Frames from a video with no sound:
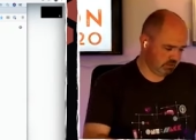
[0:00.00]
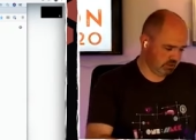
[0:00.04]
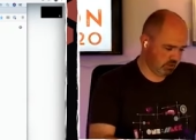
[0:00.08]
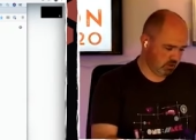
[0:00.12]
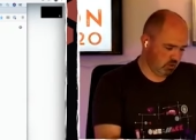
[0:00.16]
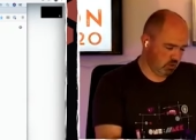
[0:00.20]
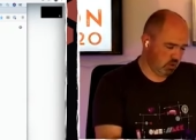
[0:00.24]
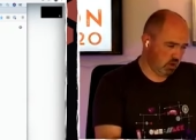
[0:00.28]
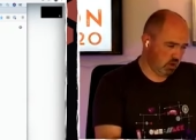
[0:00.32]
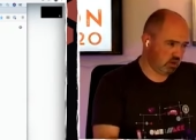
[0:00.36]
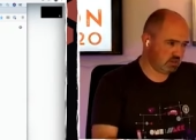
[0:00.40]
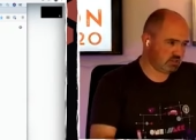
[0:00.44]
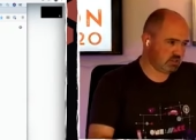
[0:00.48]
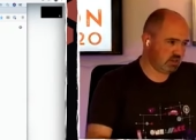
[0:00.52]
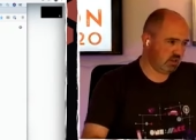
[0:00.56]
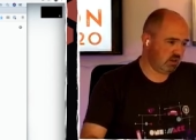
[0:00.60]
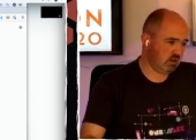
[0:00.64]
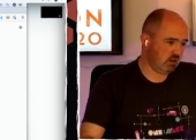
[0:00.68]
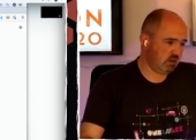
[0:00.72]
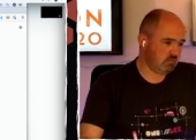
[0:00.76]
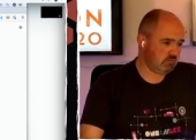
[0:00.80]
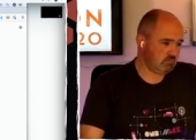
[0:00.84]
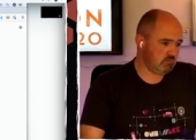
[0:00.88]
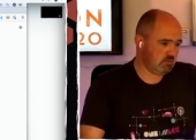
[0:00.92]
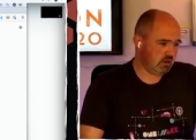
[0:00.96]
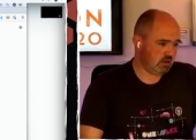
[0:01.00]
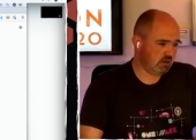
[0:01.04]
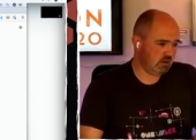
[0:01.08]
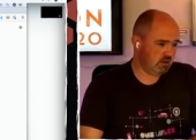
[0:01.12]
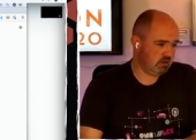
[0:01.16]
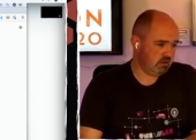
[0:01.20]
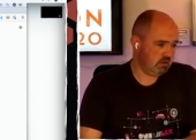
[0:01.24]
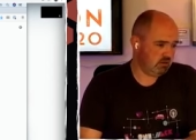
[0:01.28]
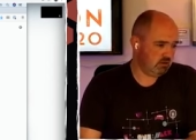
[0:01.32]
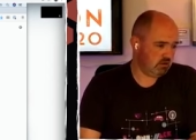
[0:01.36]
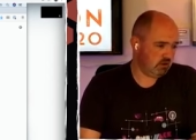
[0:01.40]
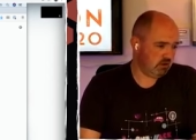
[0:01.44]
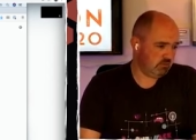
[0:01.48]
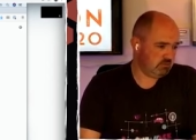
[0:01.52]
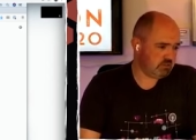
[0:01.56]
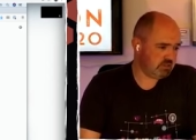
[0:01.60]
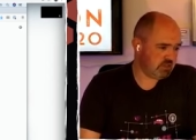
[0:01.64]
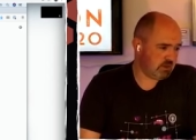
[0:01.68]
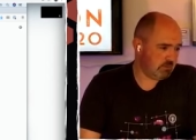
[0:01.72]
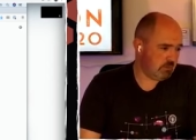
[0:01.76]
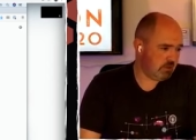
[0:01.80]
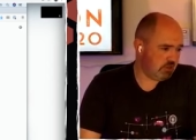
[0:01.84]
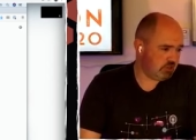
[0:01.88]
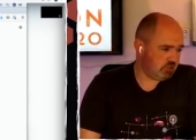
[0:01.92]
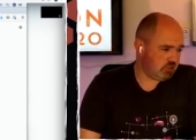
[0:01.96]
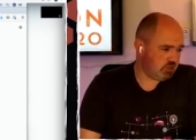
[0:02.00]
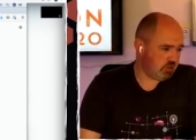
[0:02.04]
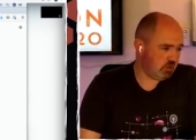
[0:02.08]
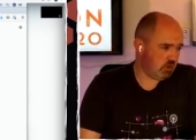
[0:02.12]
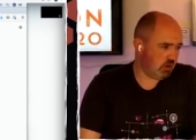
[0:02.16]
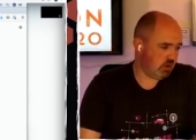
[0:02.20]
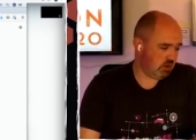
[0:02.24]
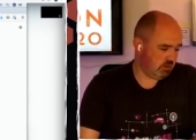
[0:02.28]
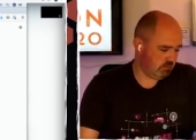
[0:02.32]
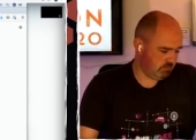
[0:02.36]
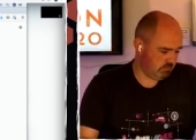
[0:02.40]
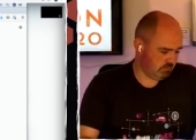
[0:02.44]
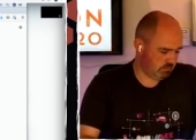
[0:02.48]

So I say I'm Sam Machin.